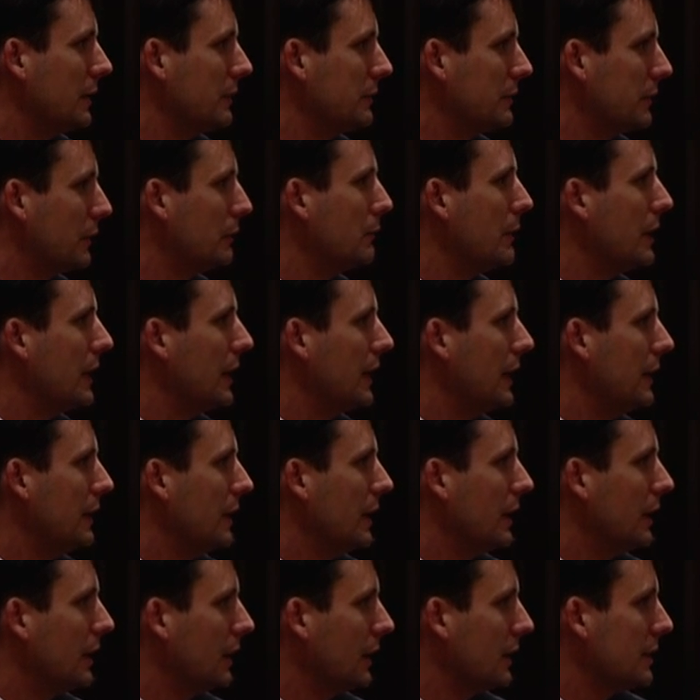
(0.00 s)
for real in the
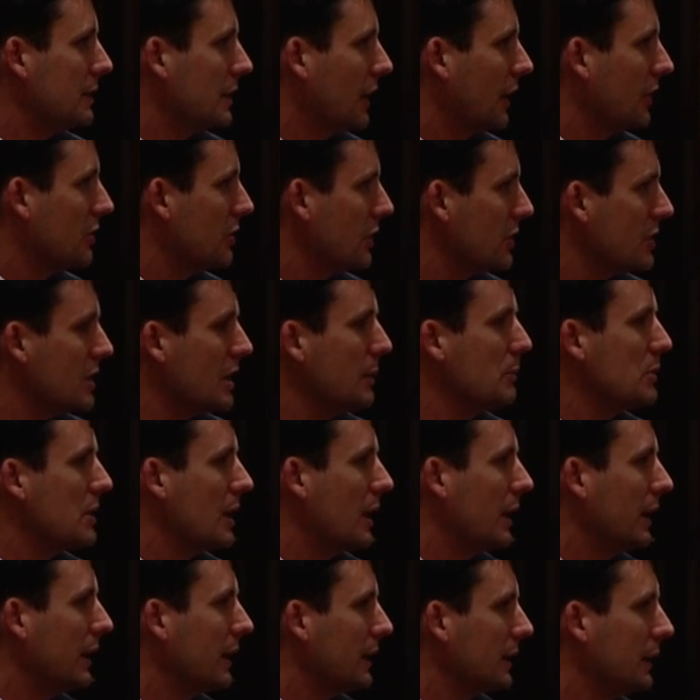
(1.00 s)
architecture? It seems
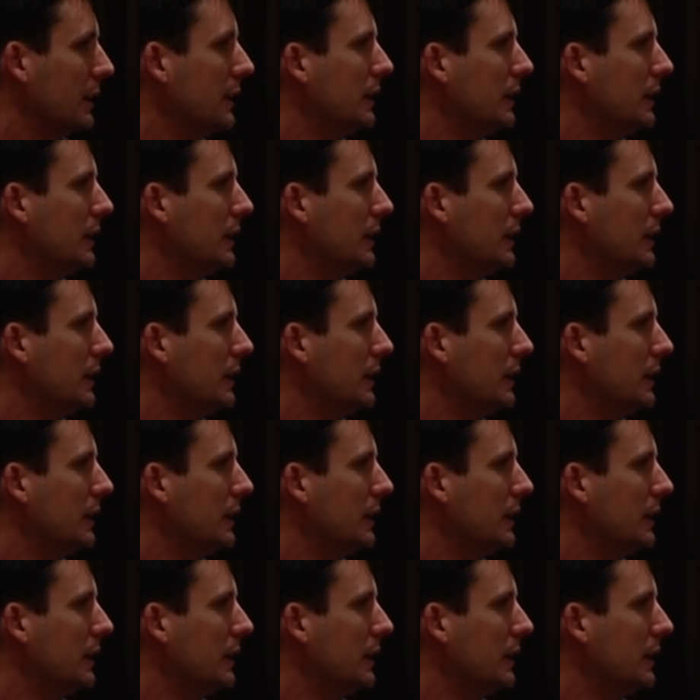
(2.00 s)
like